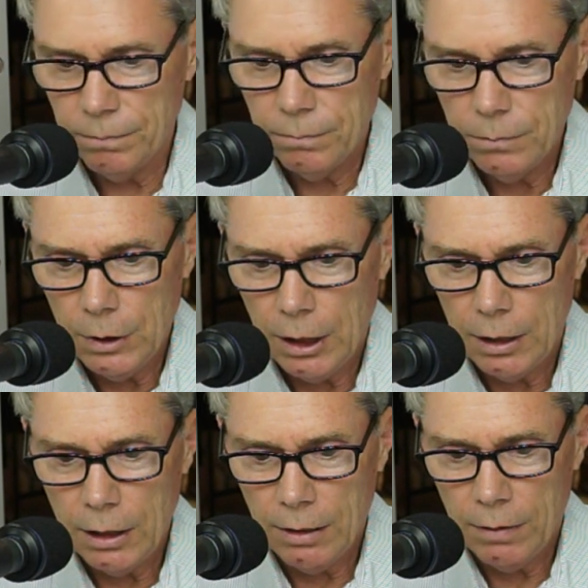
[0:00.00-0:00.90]

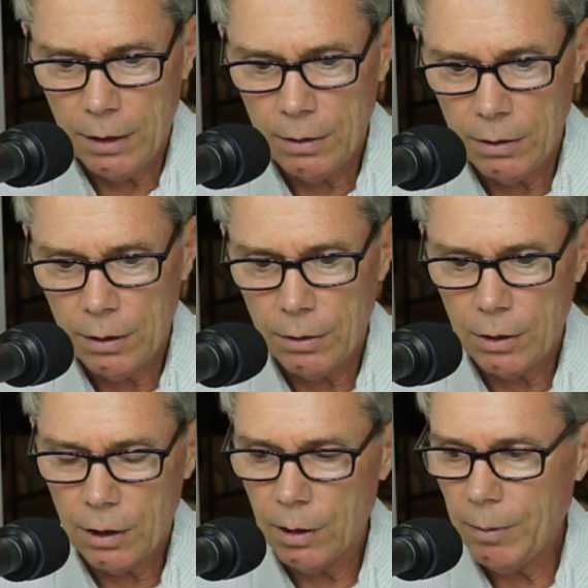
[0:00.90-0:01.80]
and they think that they're
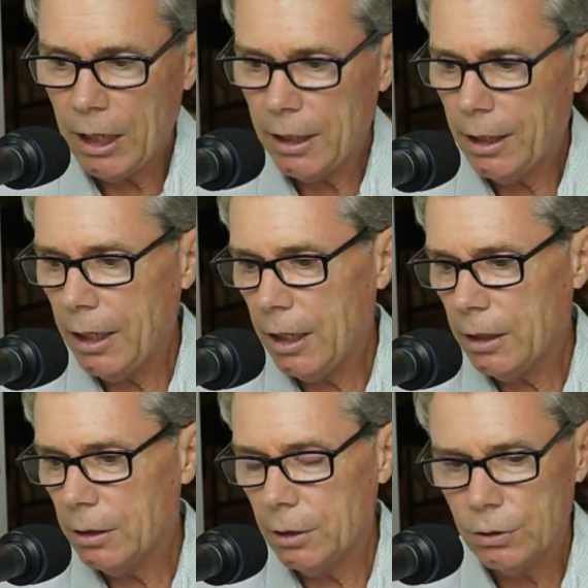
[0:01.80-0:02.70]
going to come out
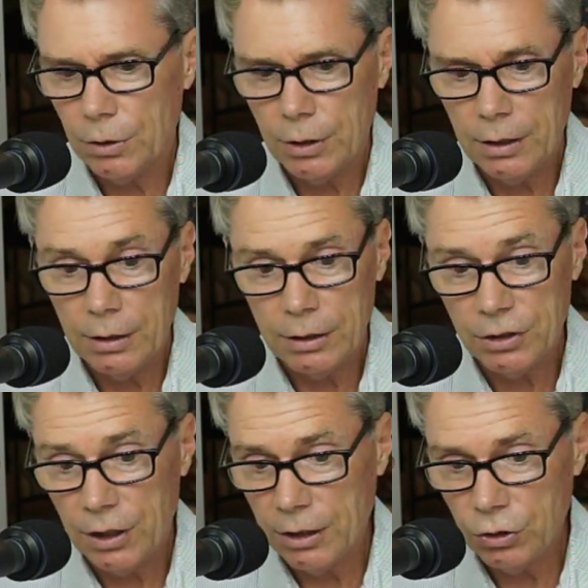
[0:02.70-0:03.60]
ahead because they're getting
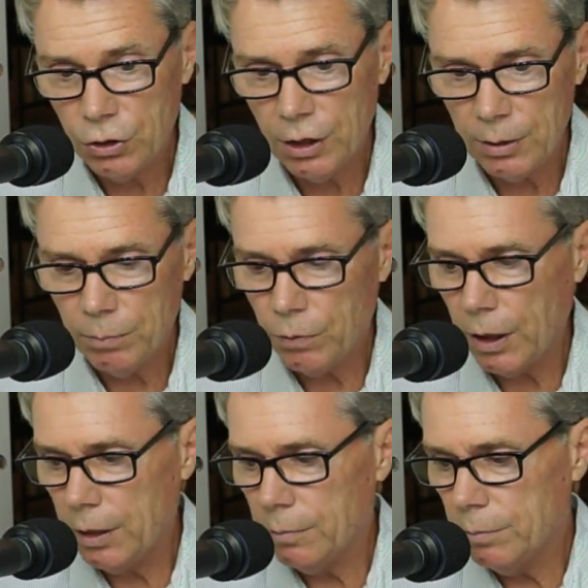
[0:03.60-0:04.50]
this thing cheap,
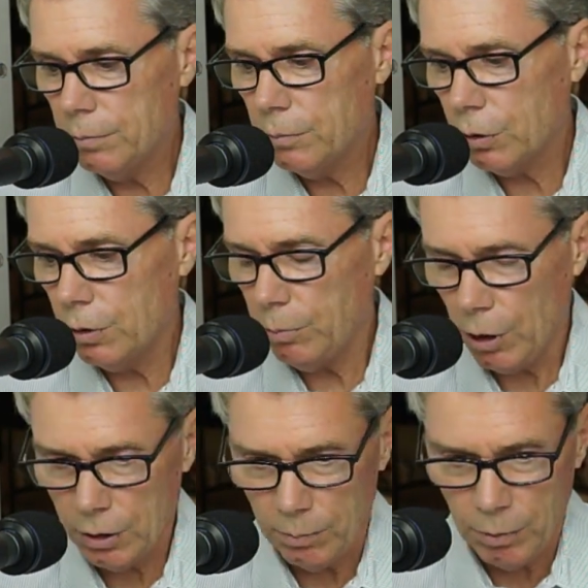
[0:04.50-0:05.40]
right? So he
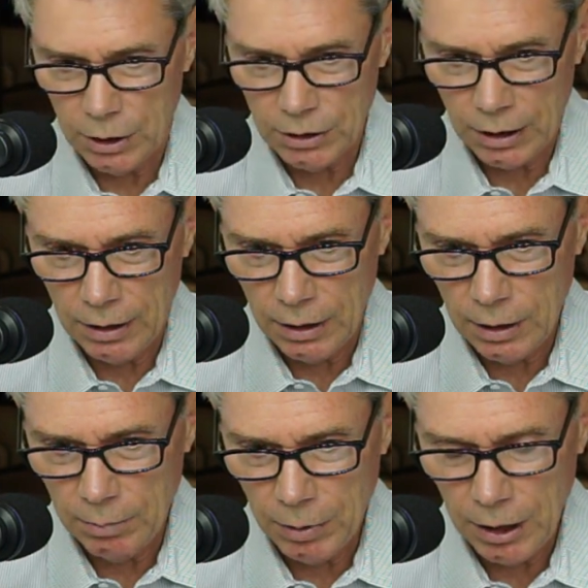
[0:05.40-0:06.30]
bought the bus. I
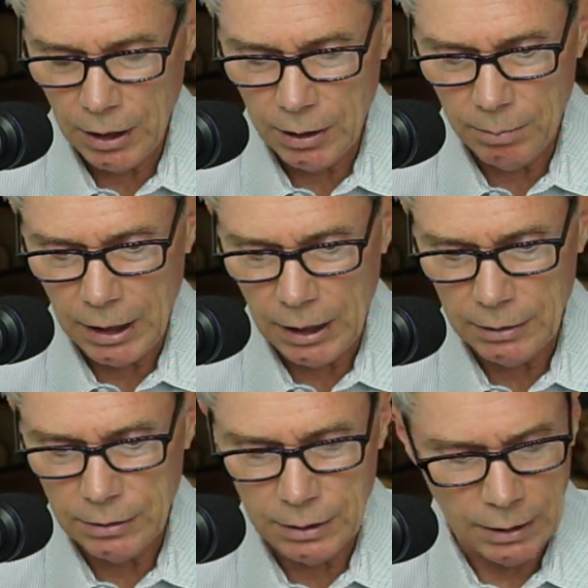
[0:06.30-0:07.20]
think he paid
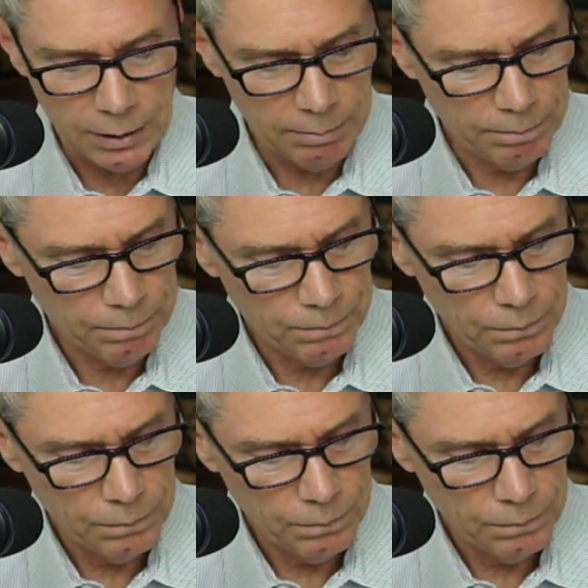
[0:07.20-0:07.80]
about um,